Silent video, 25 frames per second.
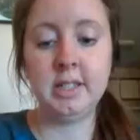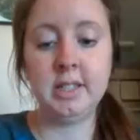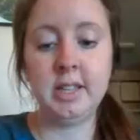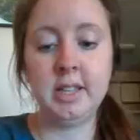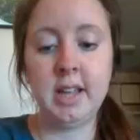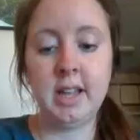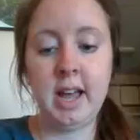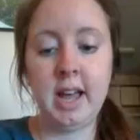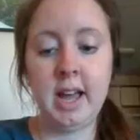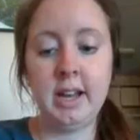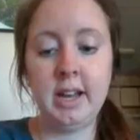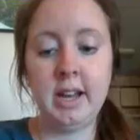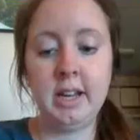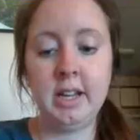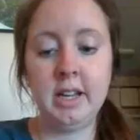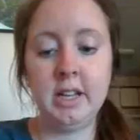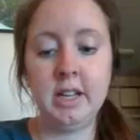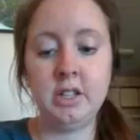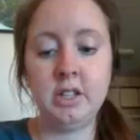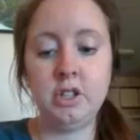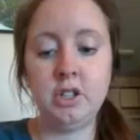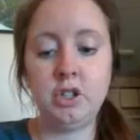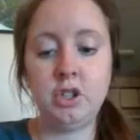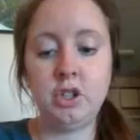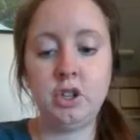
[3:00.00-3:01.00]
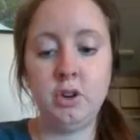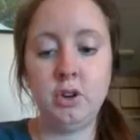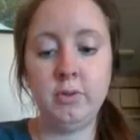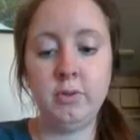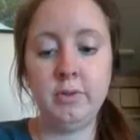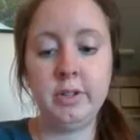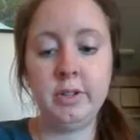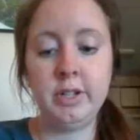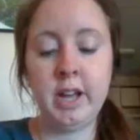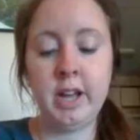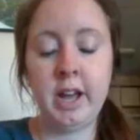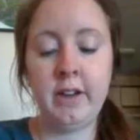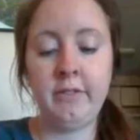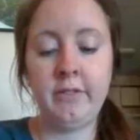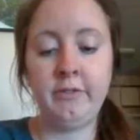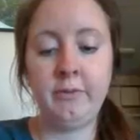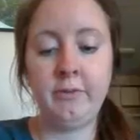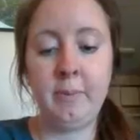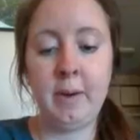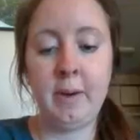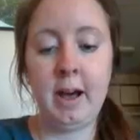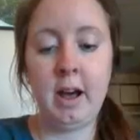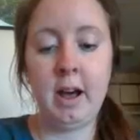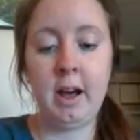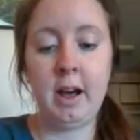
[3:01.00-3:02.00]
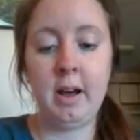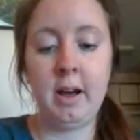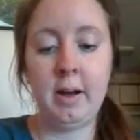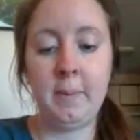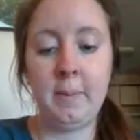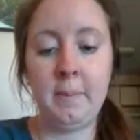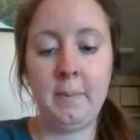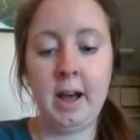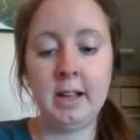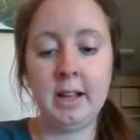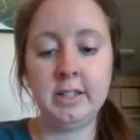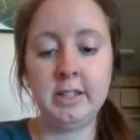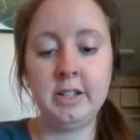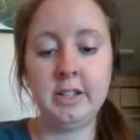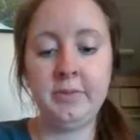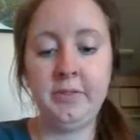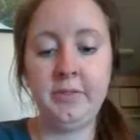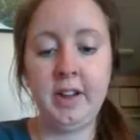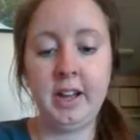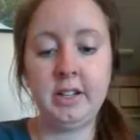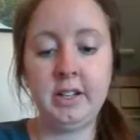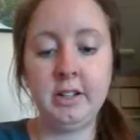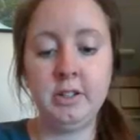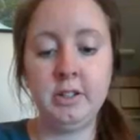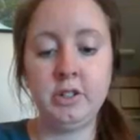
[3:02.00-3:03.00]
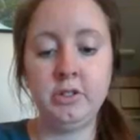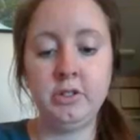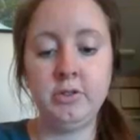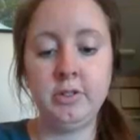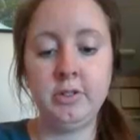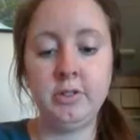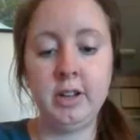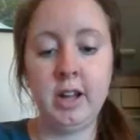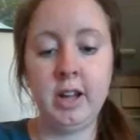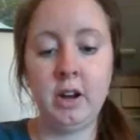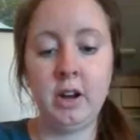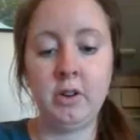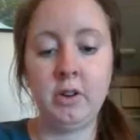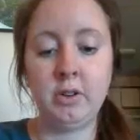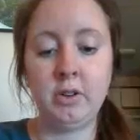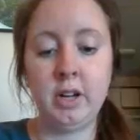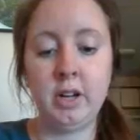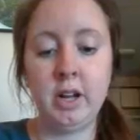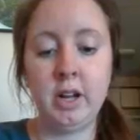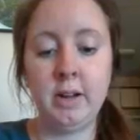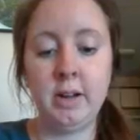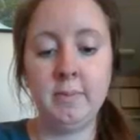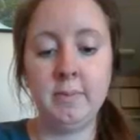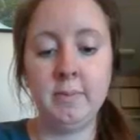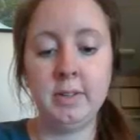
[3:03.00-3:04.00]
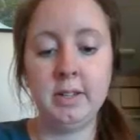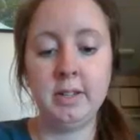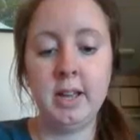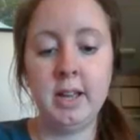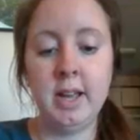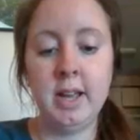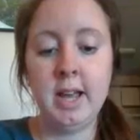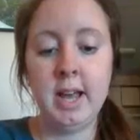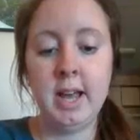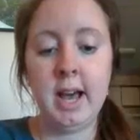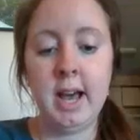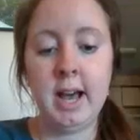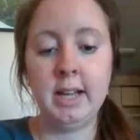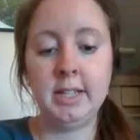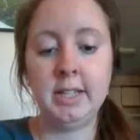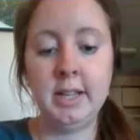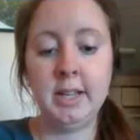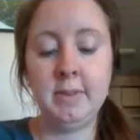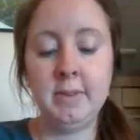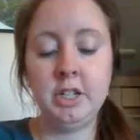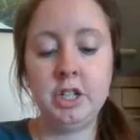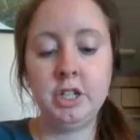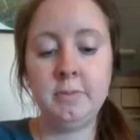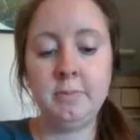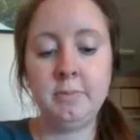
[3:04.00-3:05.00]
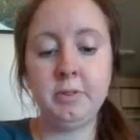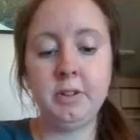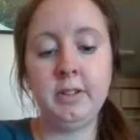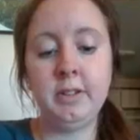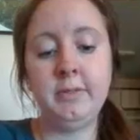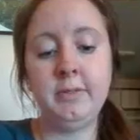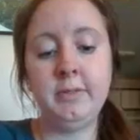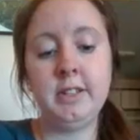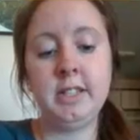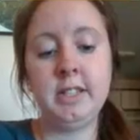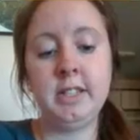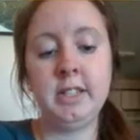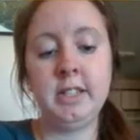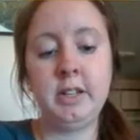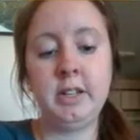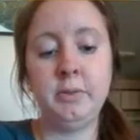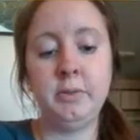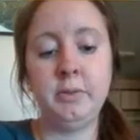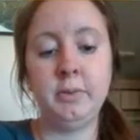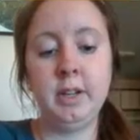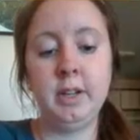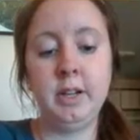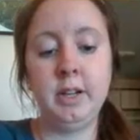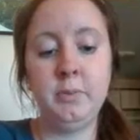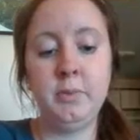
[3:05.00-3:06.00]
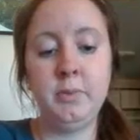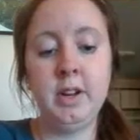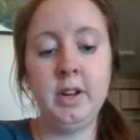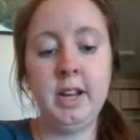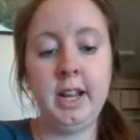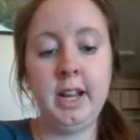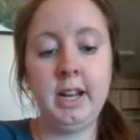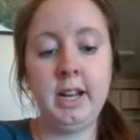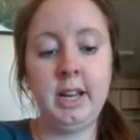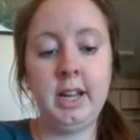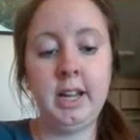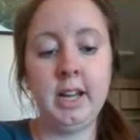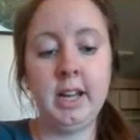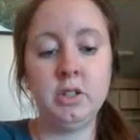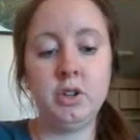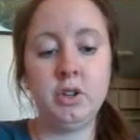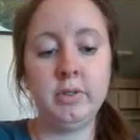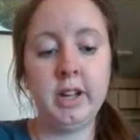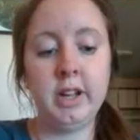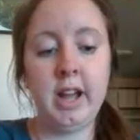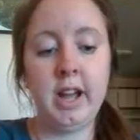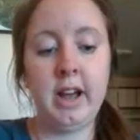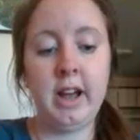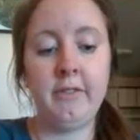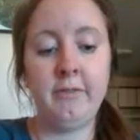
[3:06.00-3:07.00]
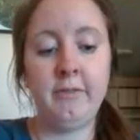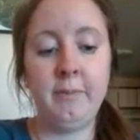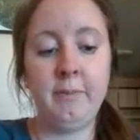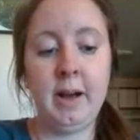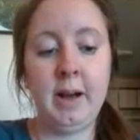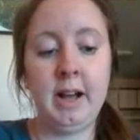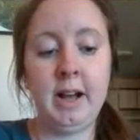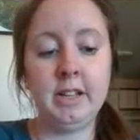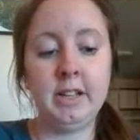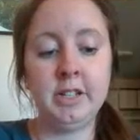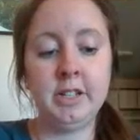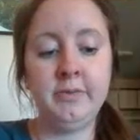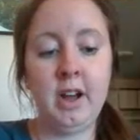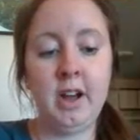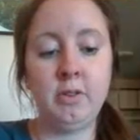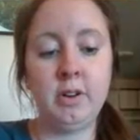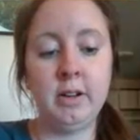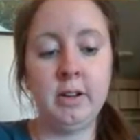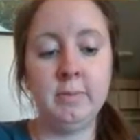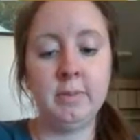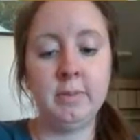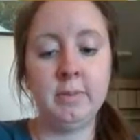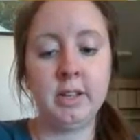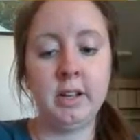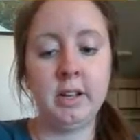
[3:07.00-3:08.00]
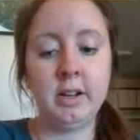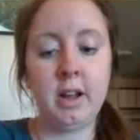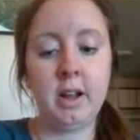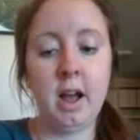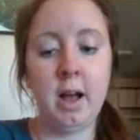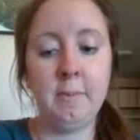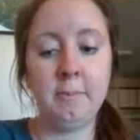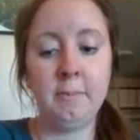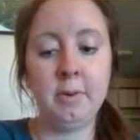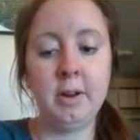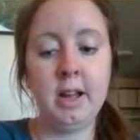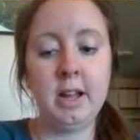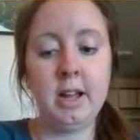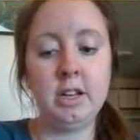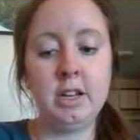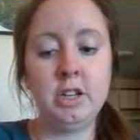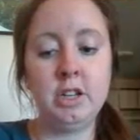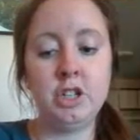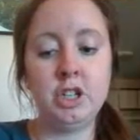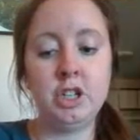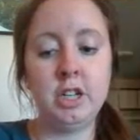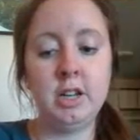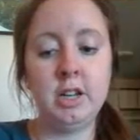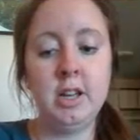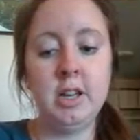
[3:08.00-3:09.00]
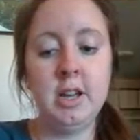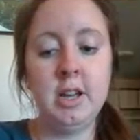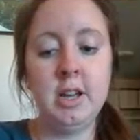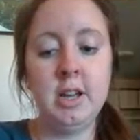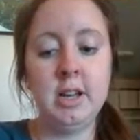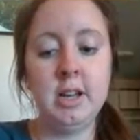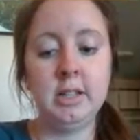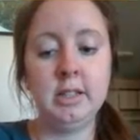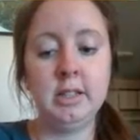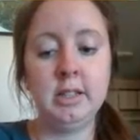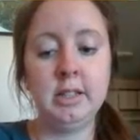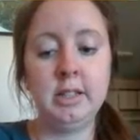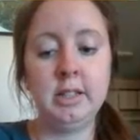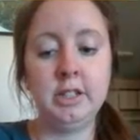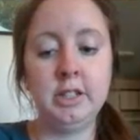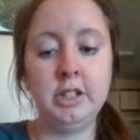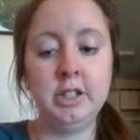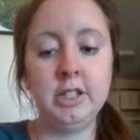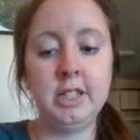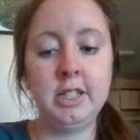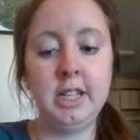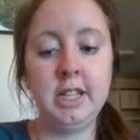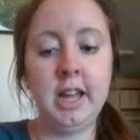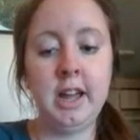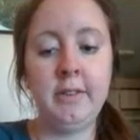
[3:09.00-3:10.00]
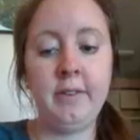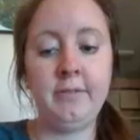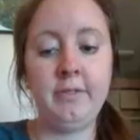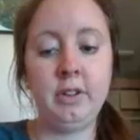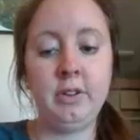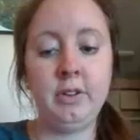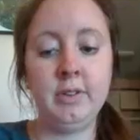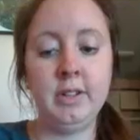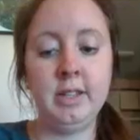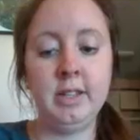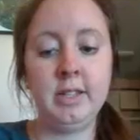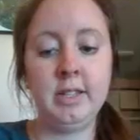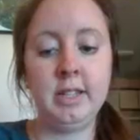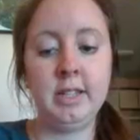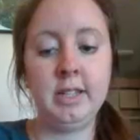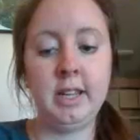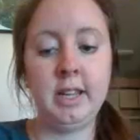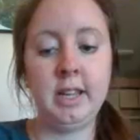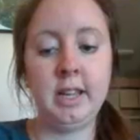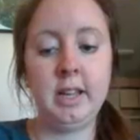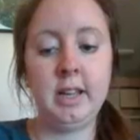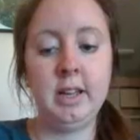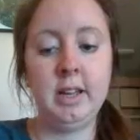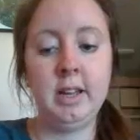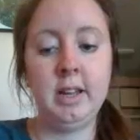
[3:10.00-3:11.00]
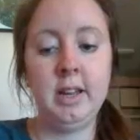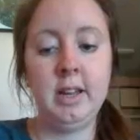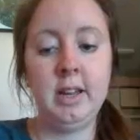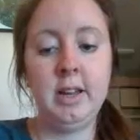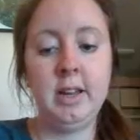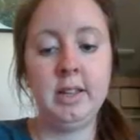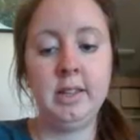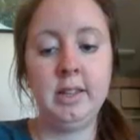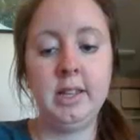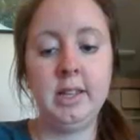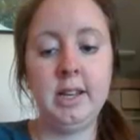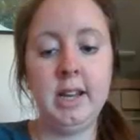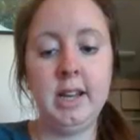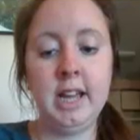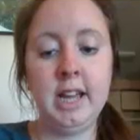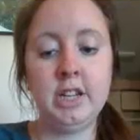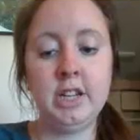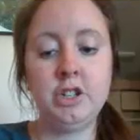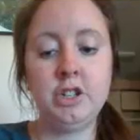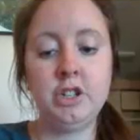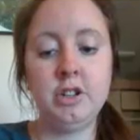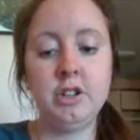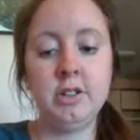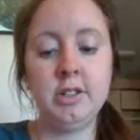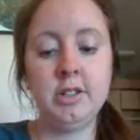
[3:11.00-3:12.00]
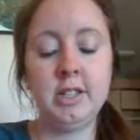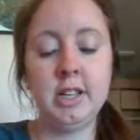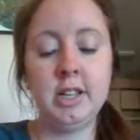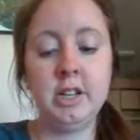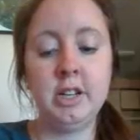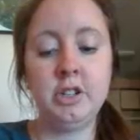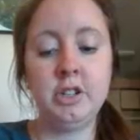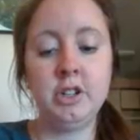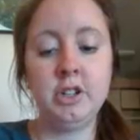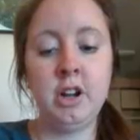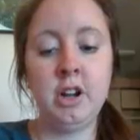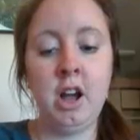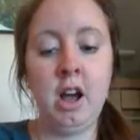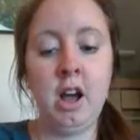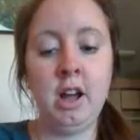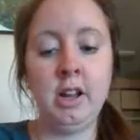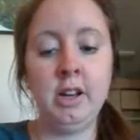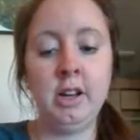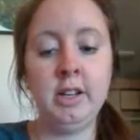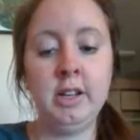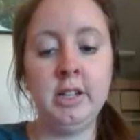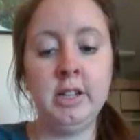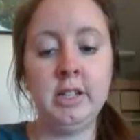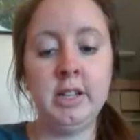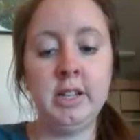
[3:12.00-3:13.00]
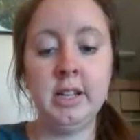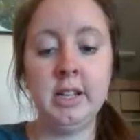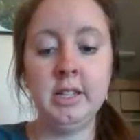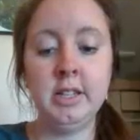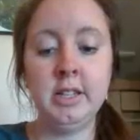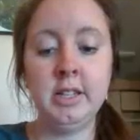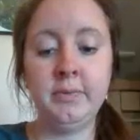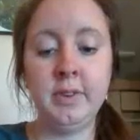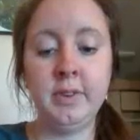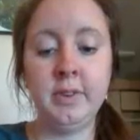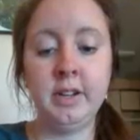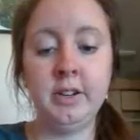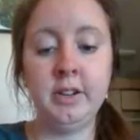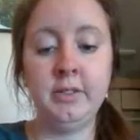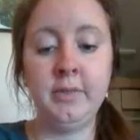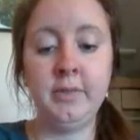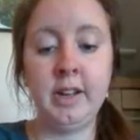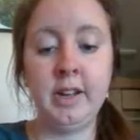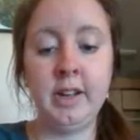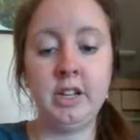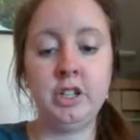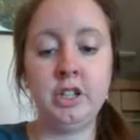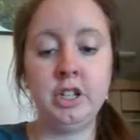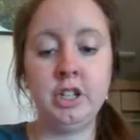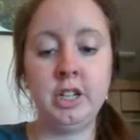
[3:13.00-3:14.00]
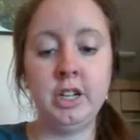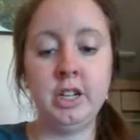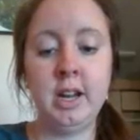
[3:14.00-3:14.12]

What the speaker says: that it's shown to have a positive effect on student outcomes. As I mentioned previously, Read 180 has shown to have positive outcomes on comprehension, literacy, and fluency. The National Center on Intensive Intervention